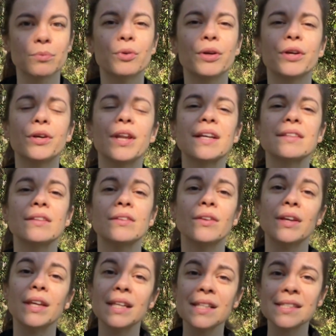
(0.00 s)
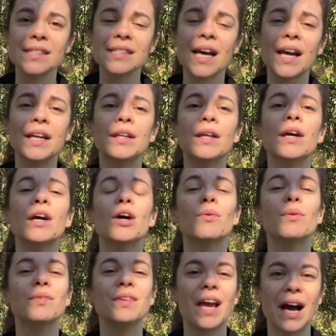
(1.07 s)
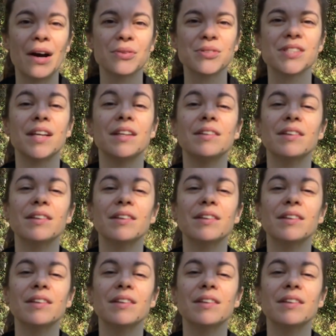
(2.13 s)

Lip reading: We're connecting the inside with the outside,